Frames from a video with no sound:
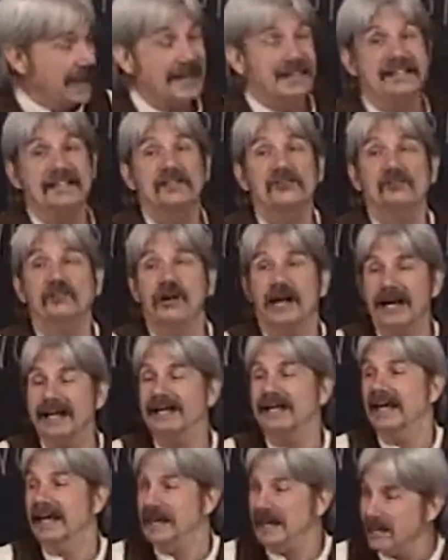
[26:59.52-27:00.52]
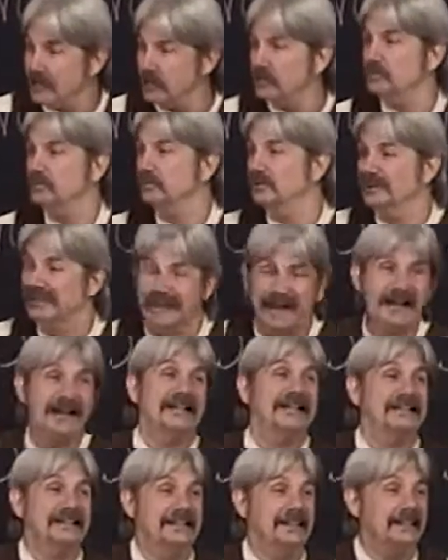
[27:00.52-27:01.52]
And he's trying to help
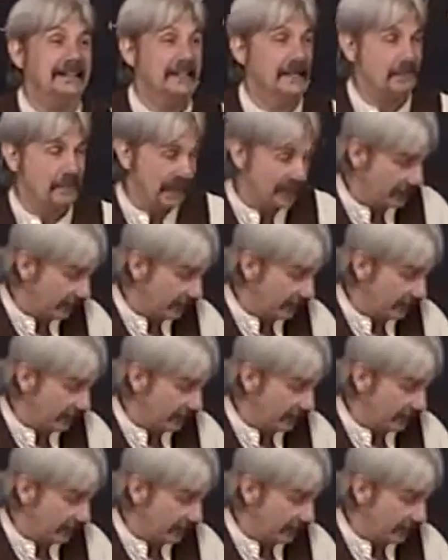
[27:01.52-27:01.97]
God get him